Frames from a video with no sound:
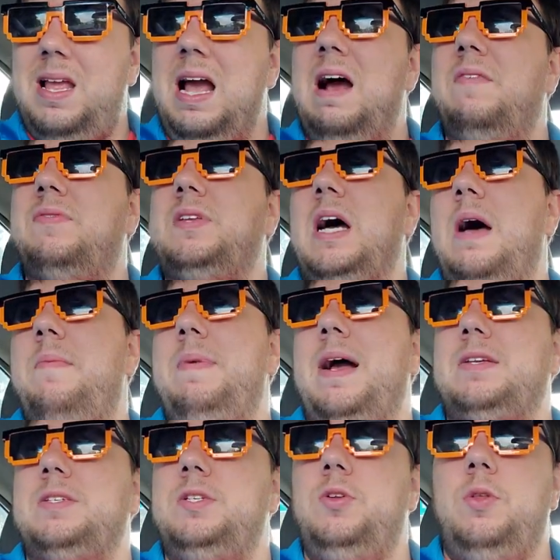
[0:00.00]
I have time to
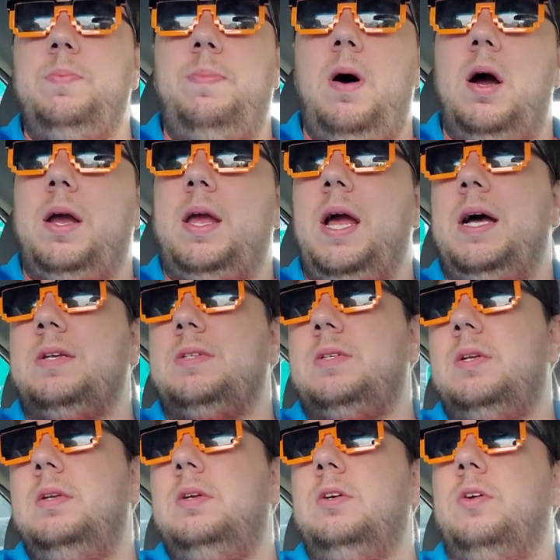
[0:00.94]
actually do the podcast
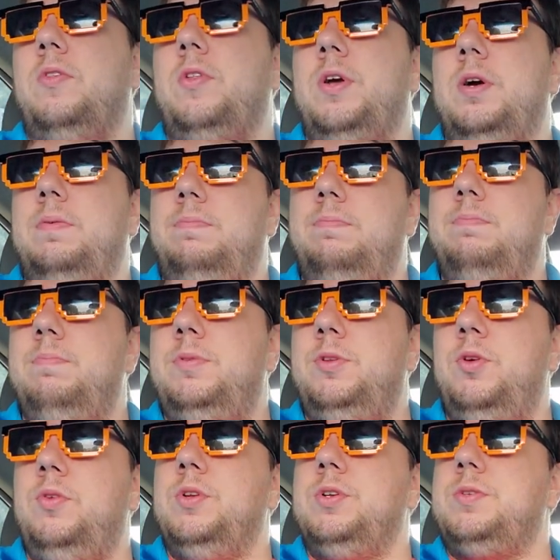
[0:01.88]
or
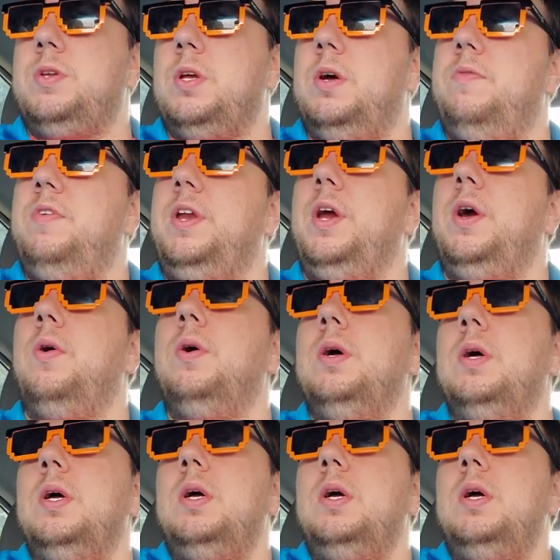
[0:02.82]
do this video.